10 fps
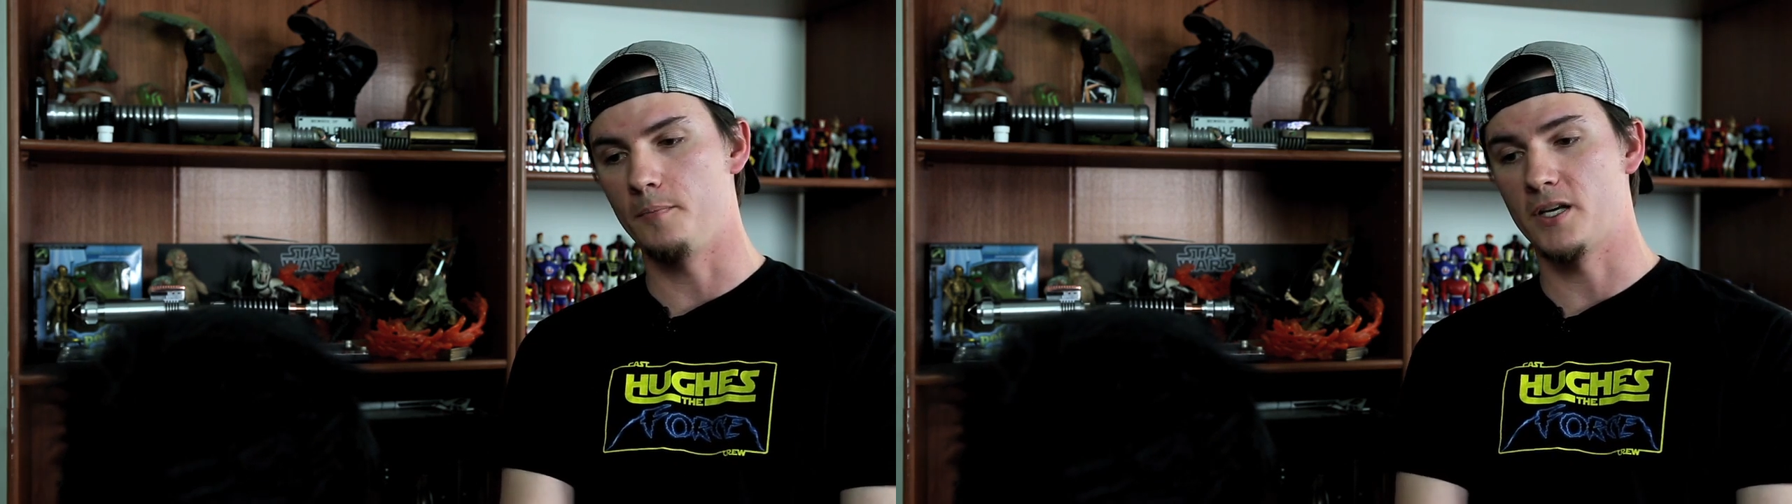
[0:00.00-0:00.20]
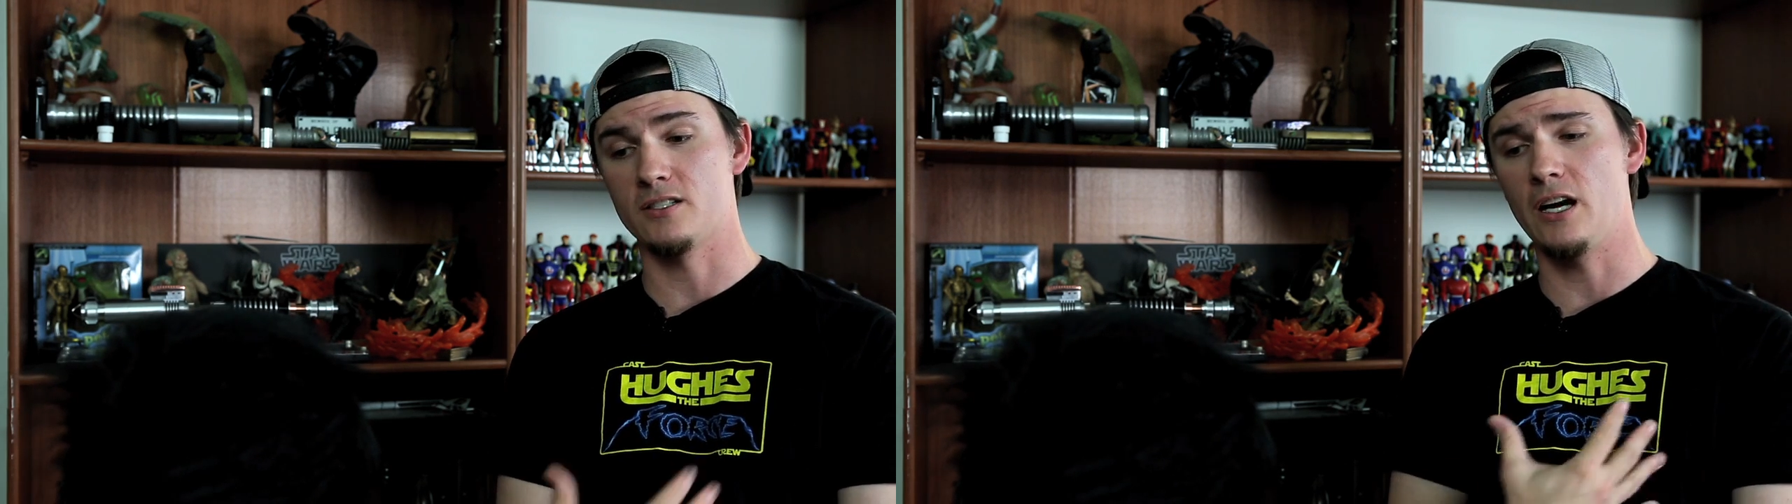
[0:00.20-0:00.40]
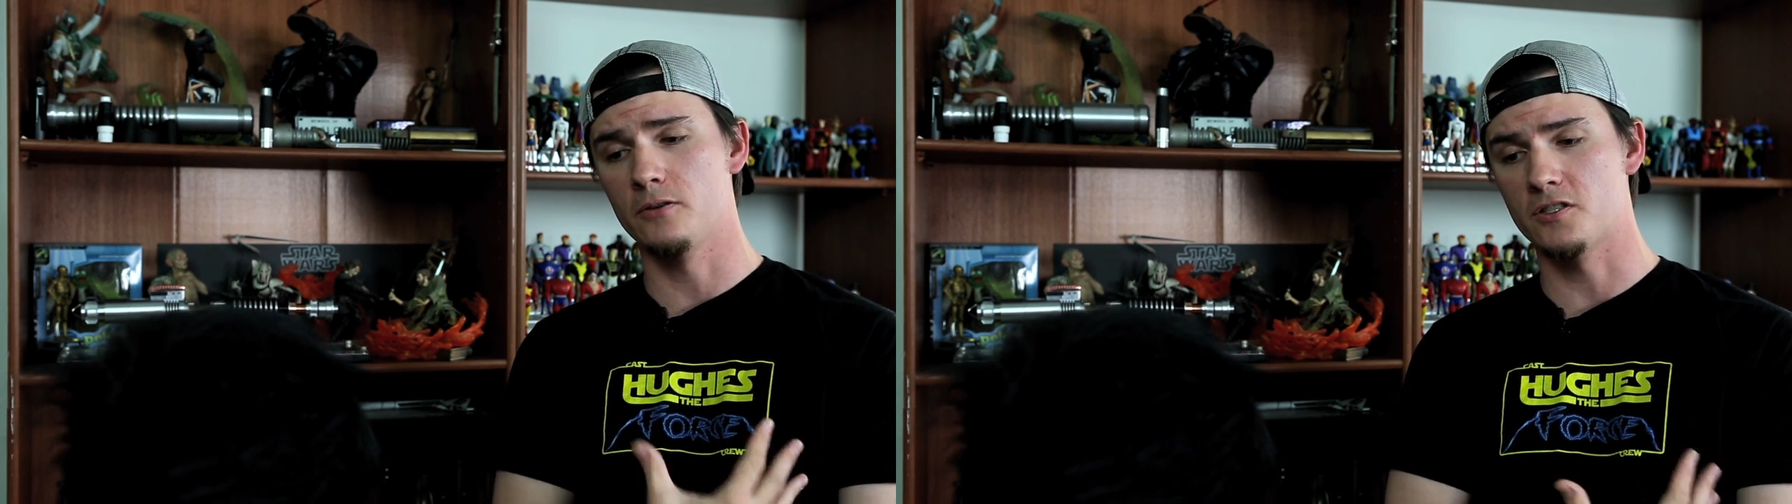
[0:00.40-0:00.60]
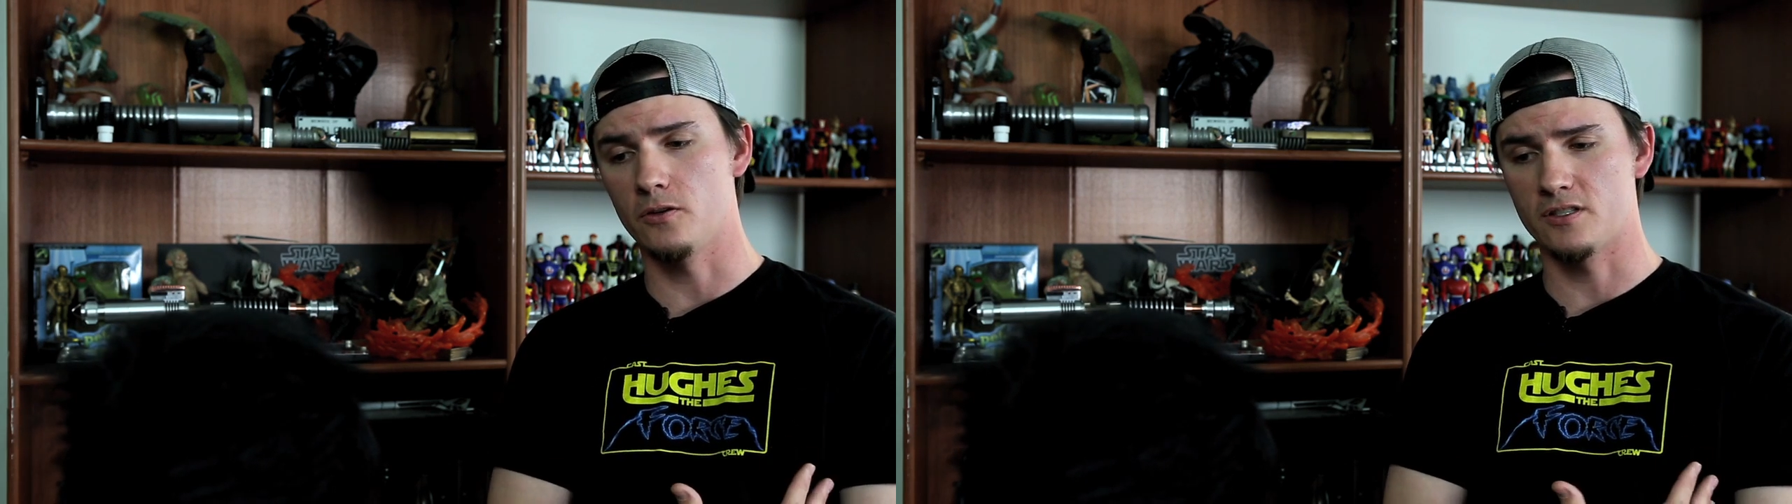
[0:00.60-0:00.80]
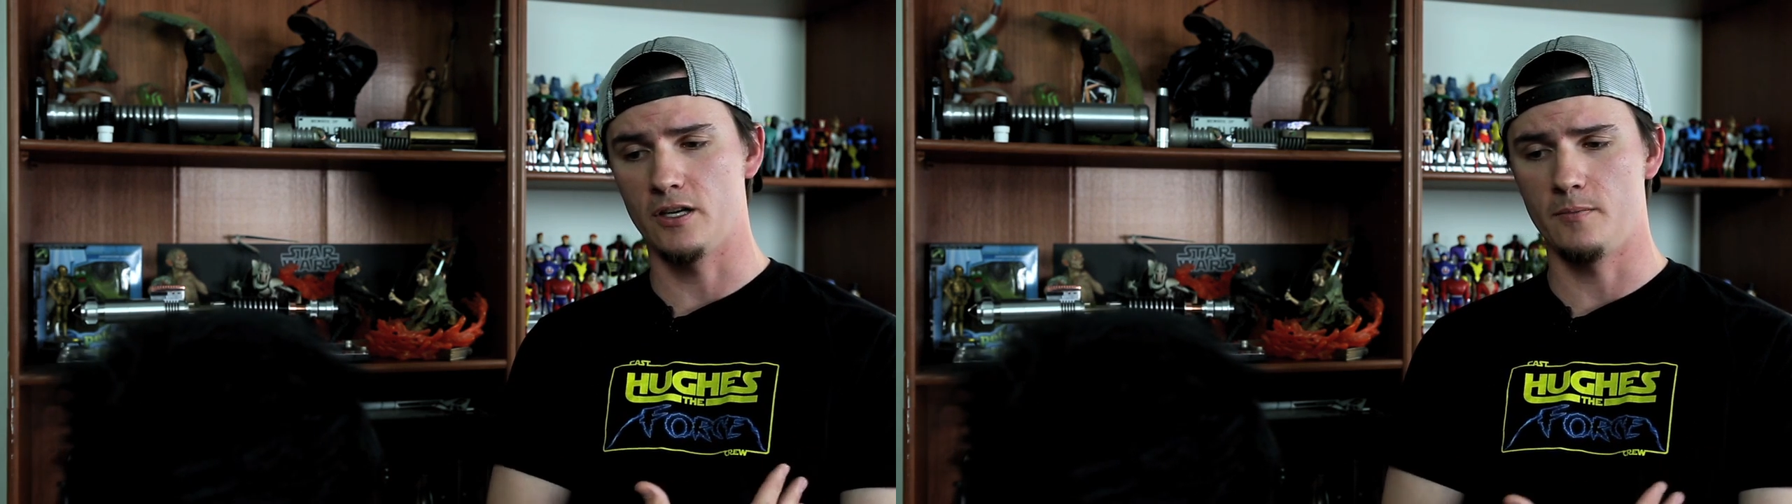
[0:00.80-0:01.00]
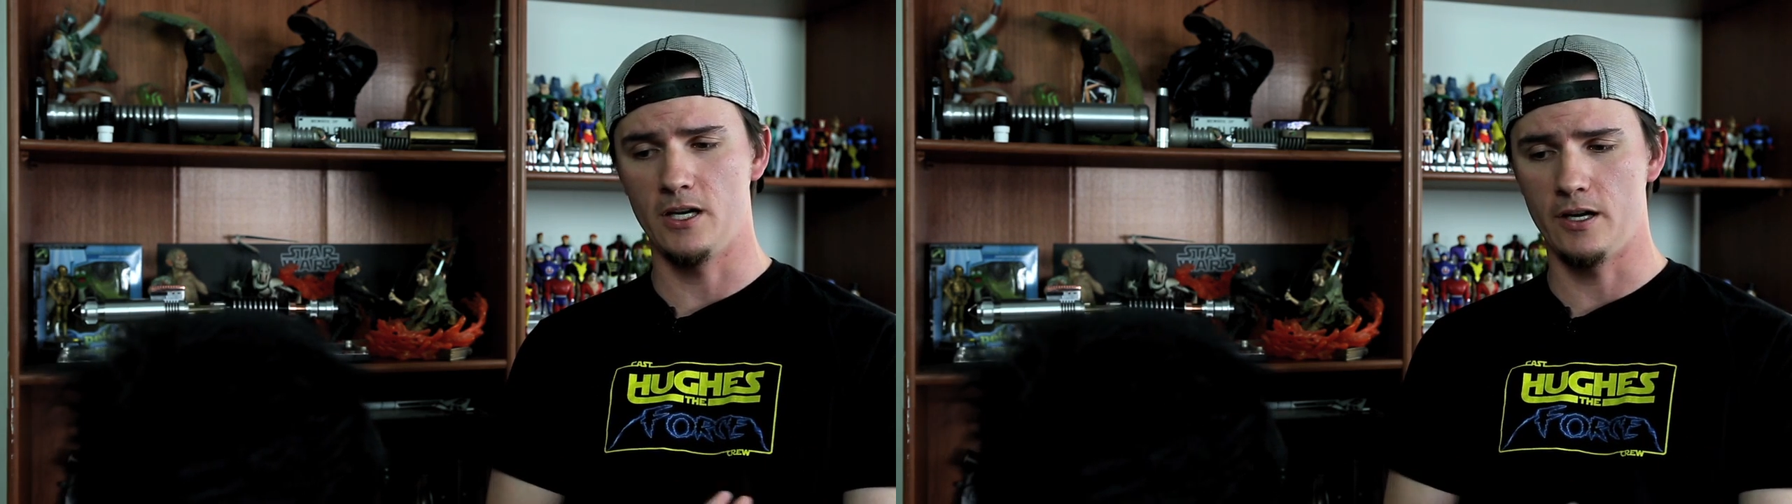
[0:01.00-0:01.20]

because I was so excited about it,